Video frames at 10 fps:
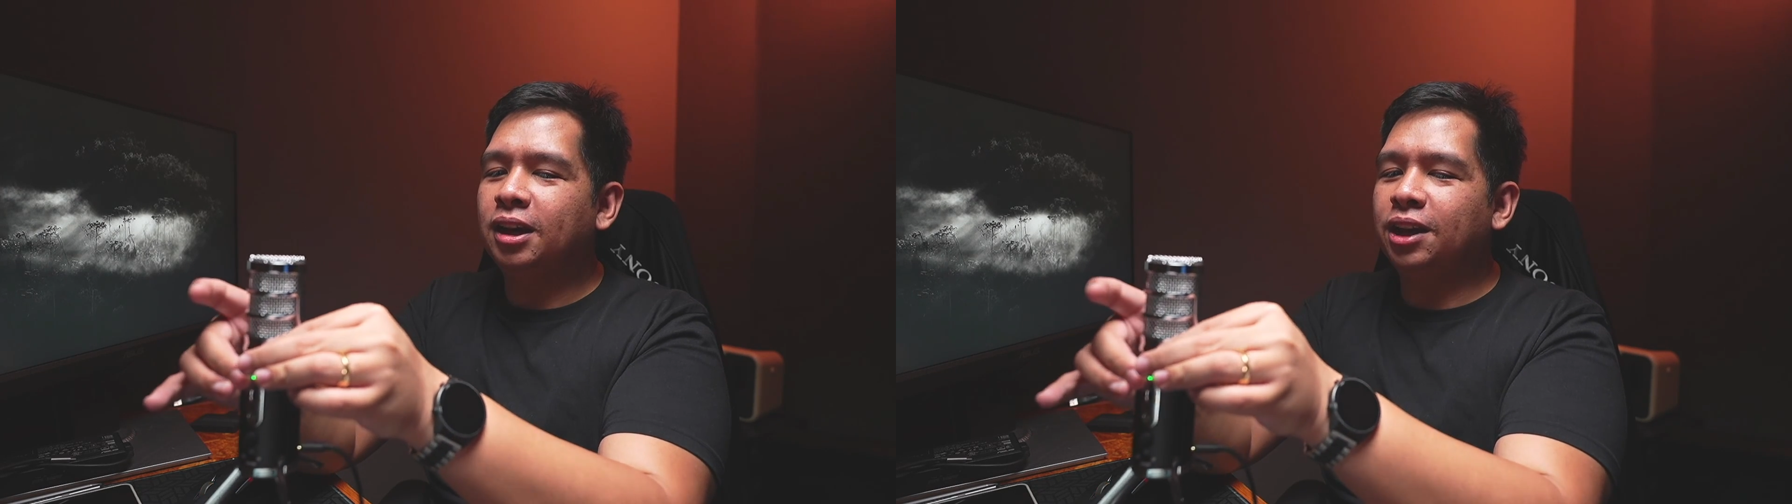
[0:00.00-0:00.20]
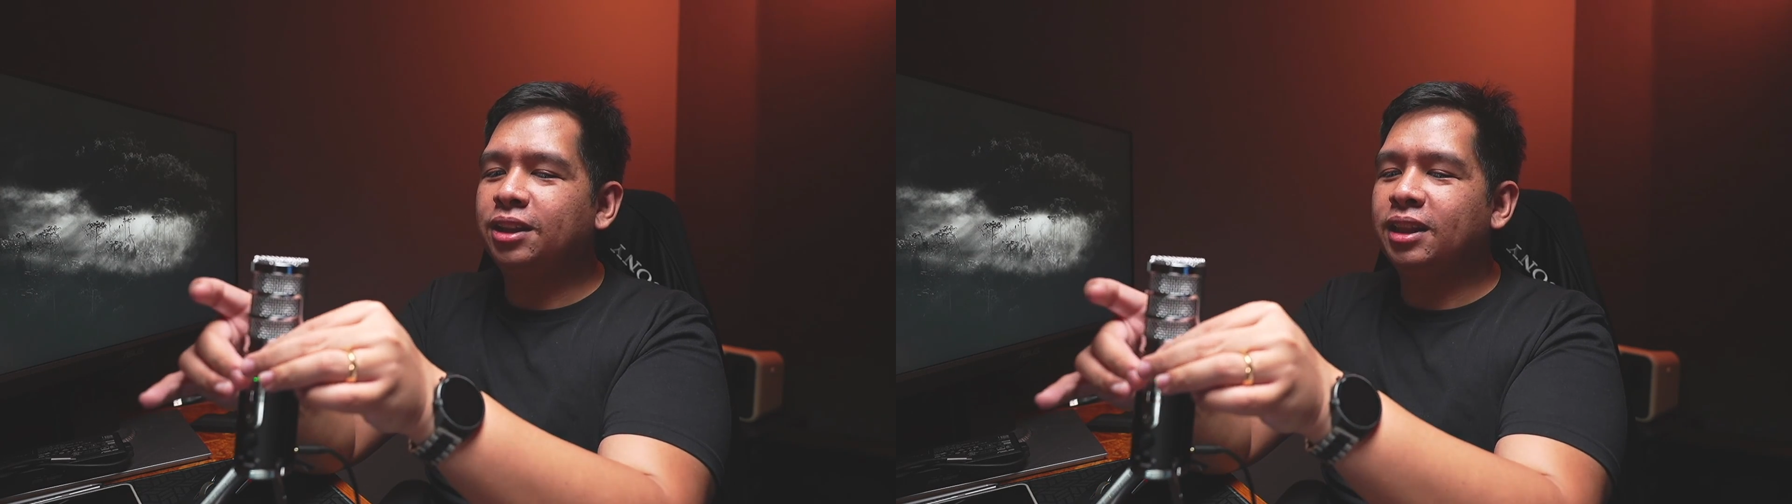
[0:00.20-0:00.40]

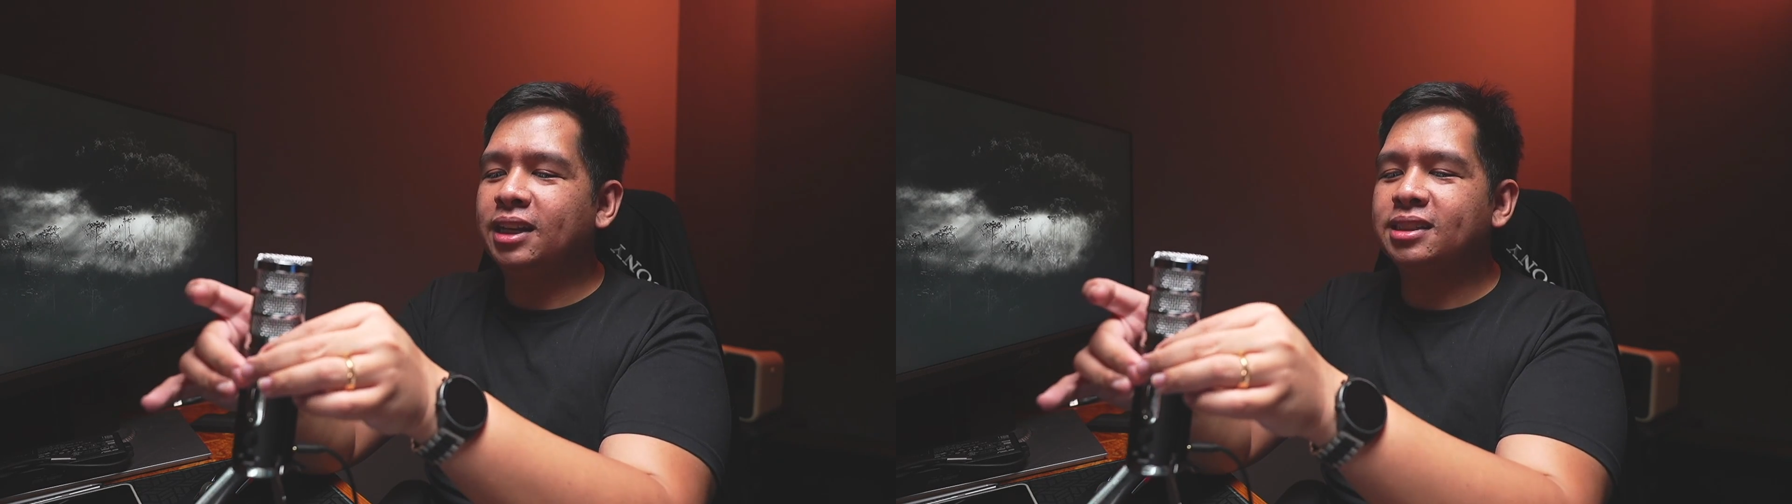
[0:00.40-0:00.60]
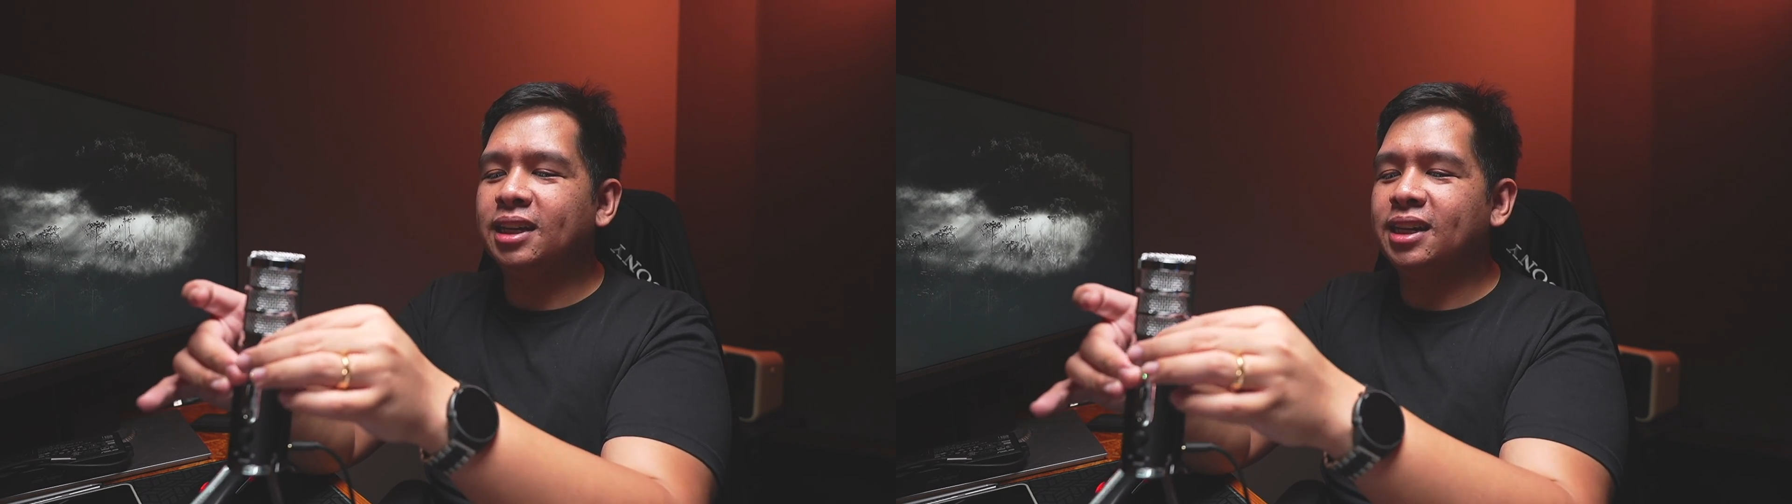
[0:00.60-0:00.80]

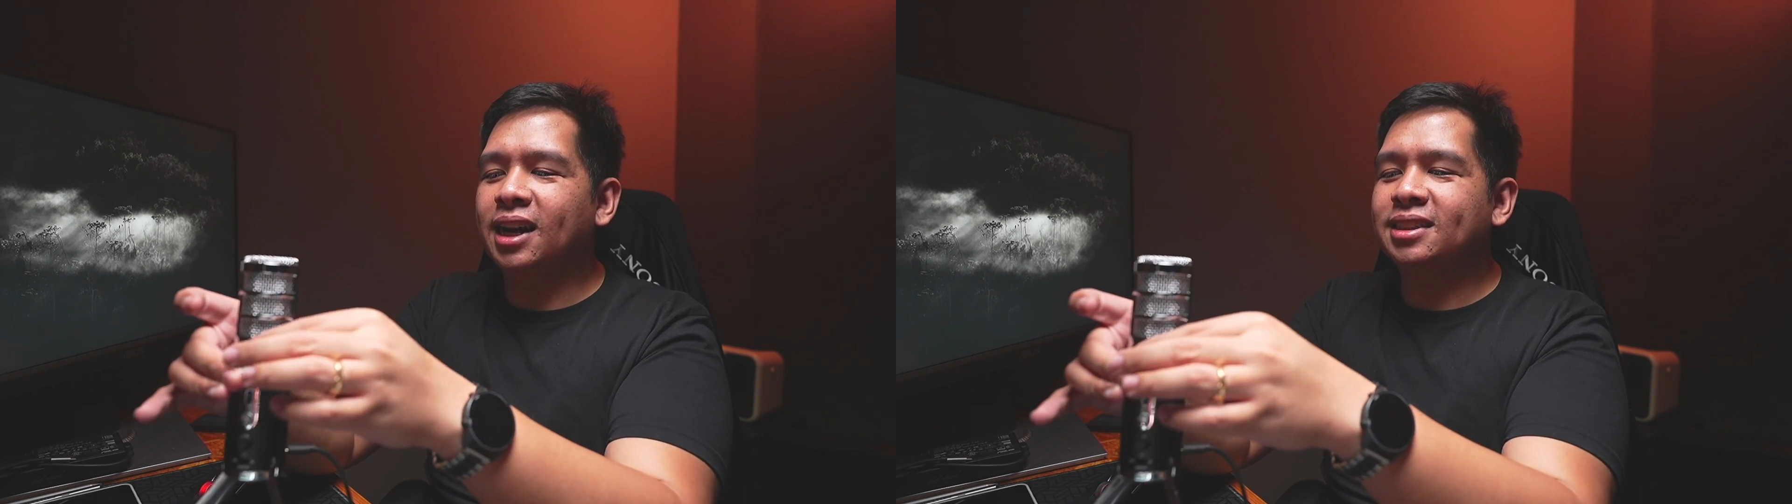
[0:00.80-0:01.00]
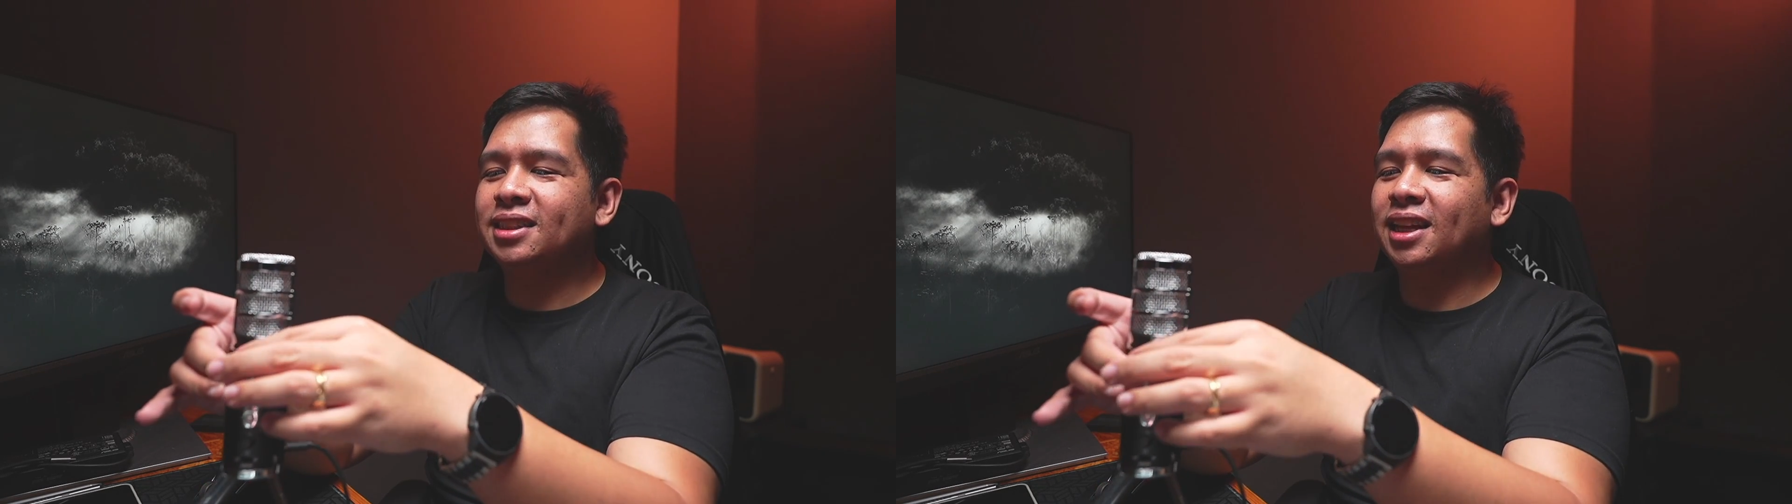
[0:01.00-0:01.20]
unless I
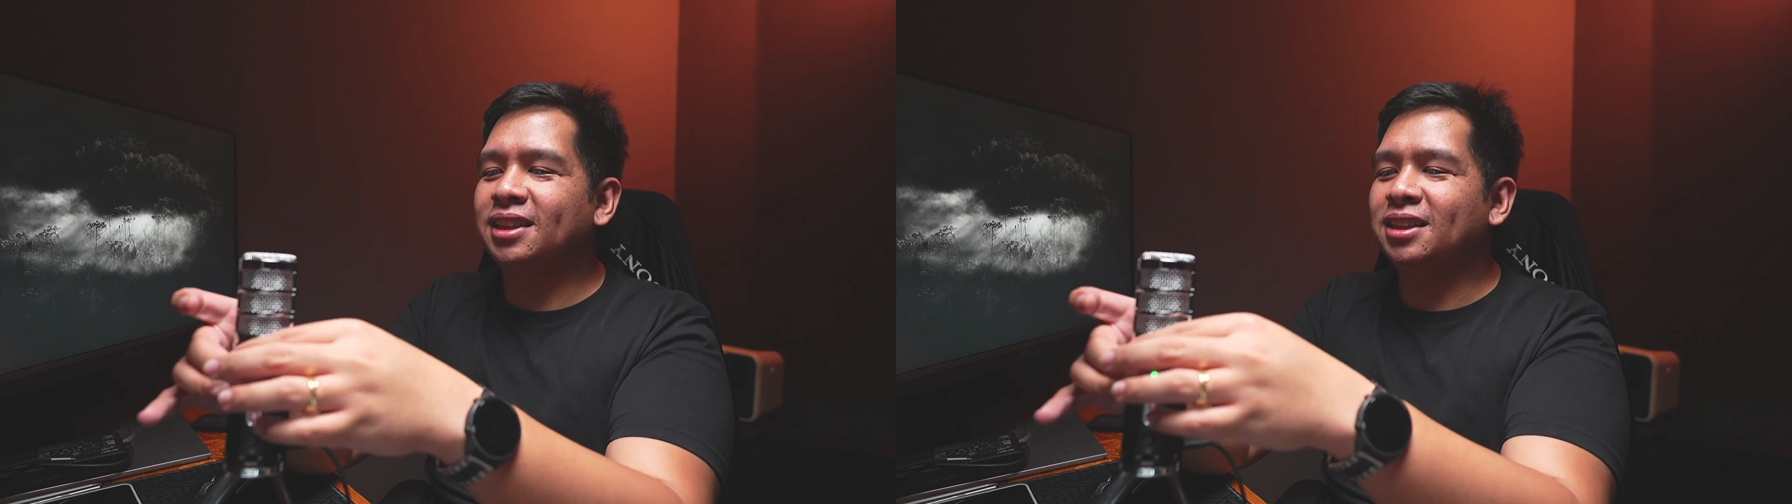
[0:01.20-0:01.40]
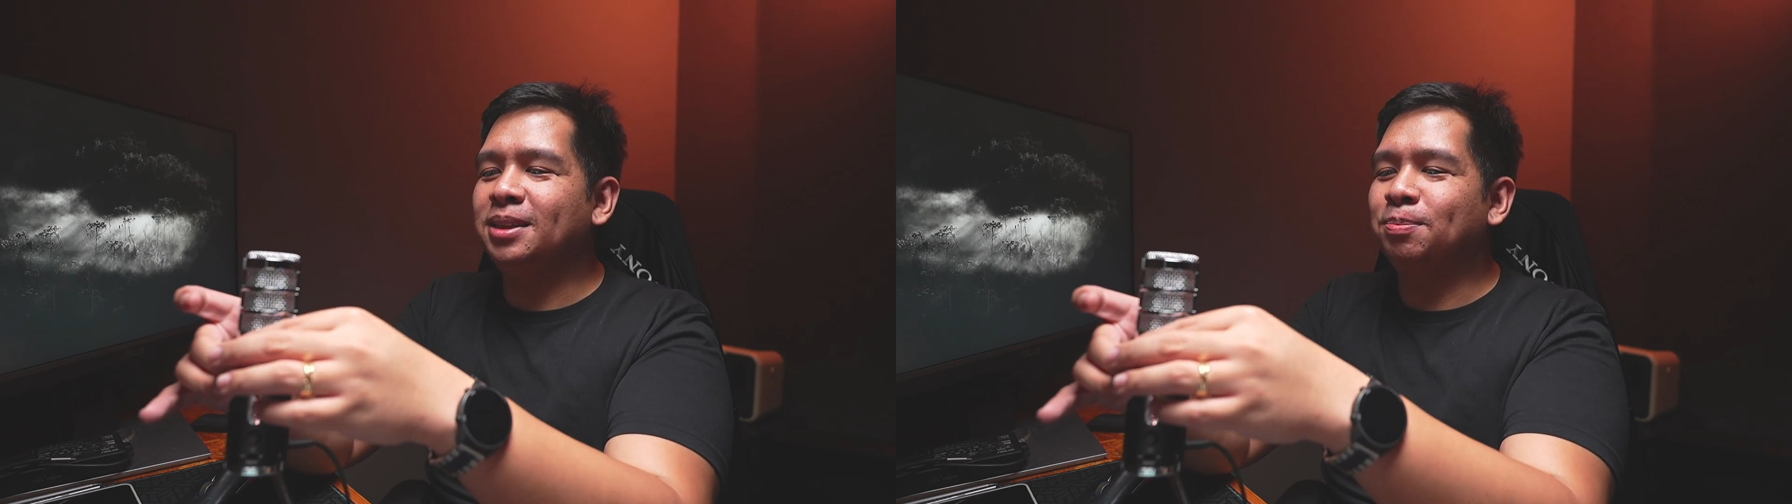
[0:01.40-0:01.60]

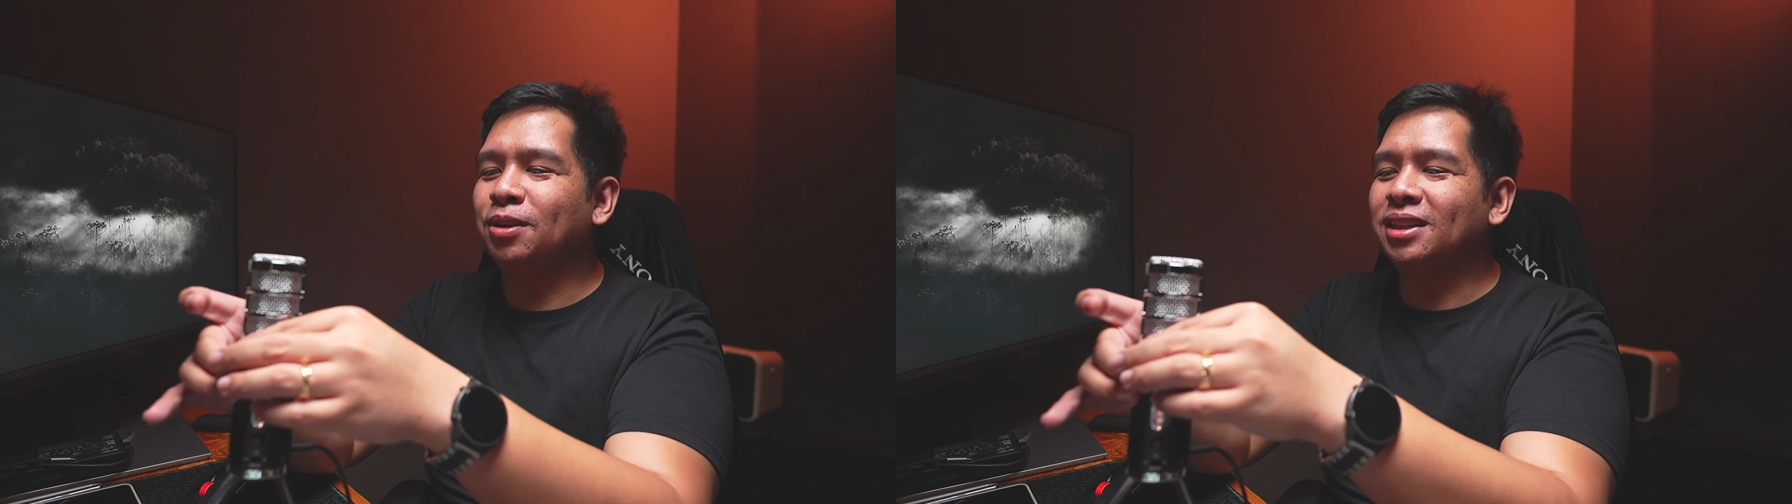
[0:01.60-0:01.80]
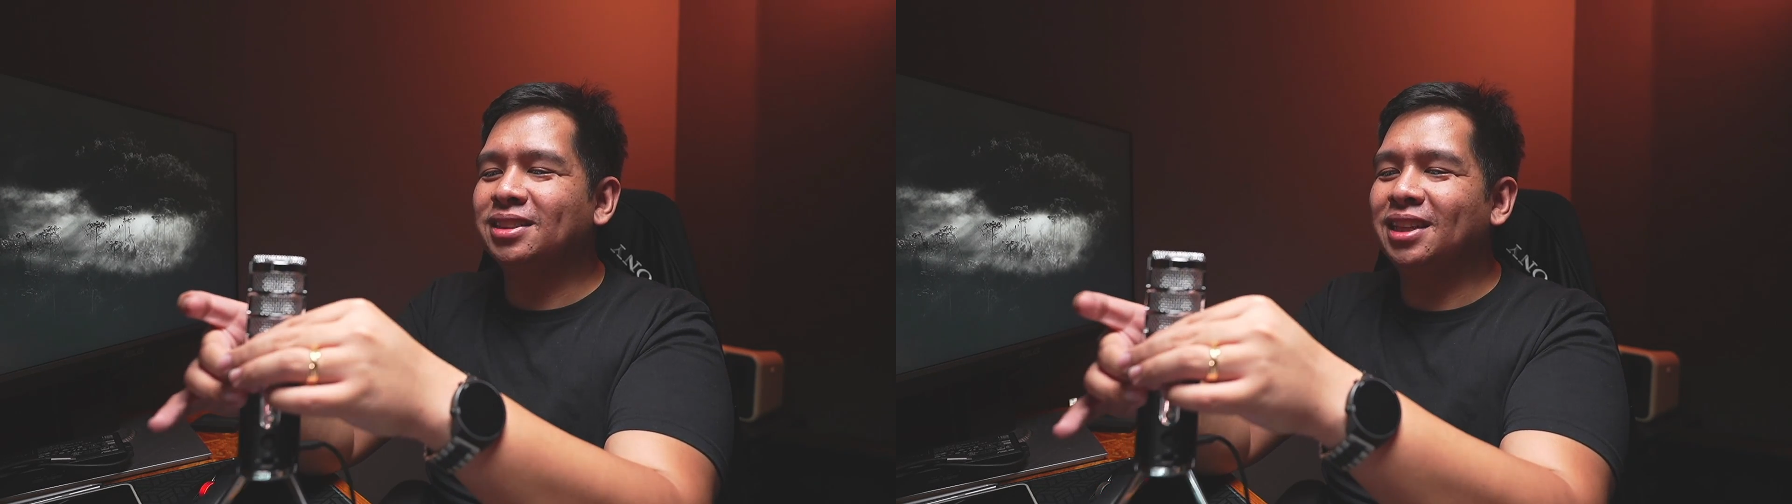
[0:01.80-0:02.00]
accidentally
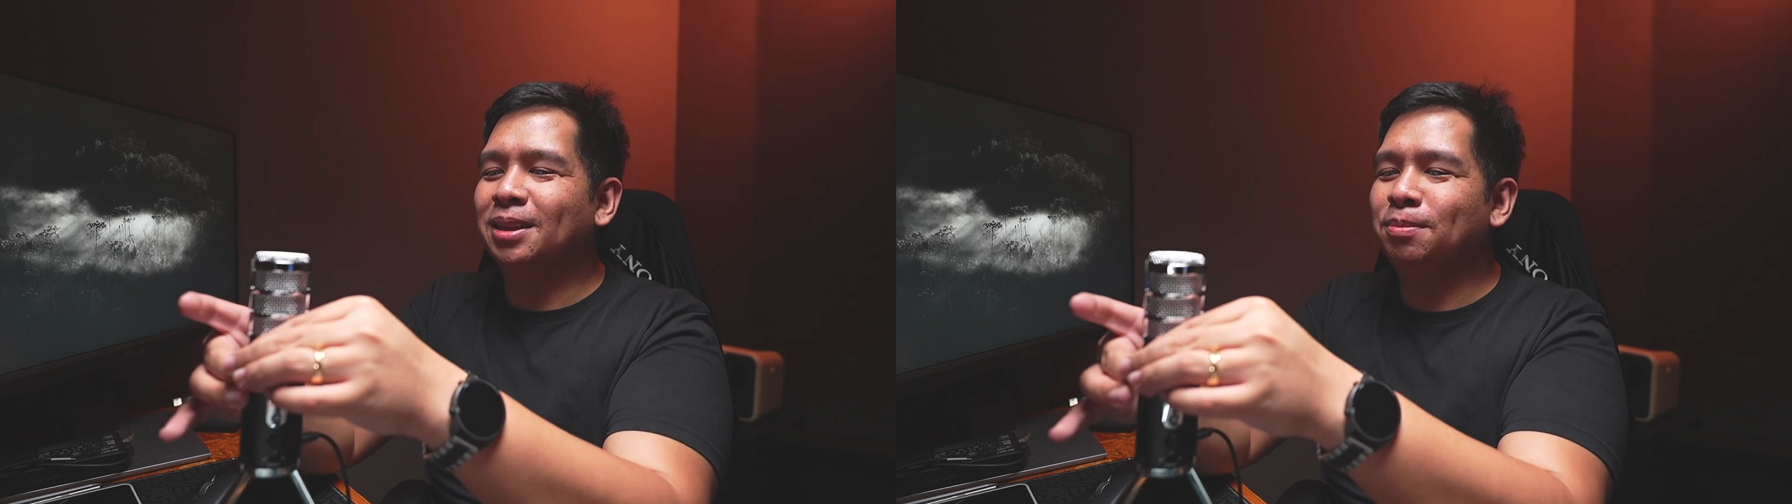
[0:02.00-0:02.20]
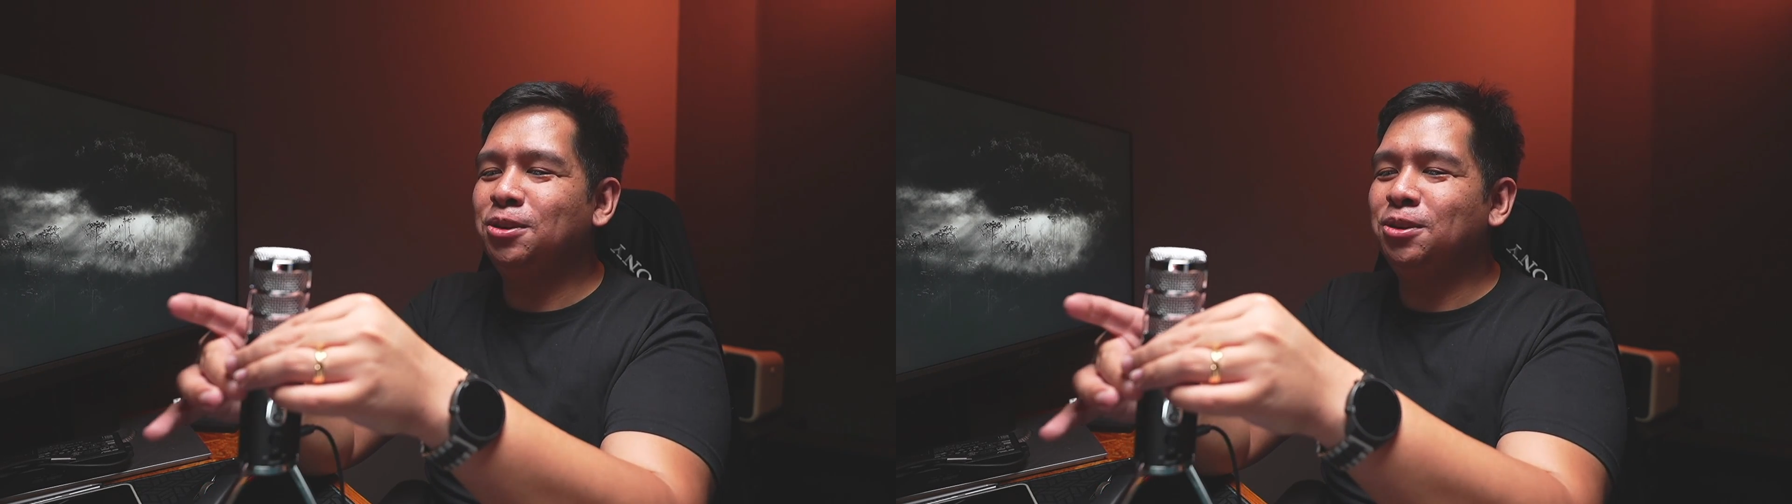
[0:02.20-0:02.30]
press that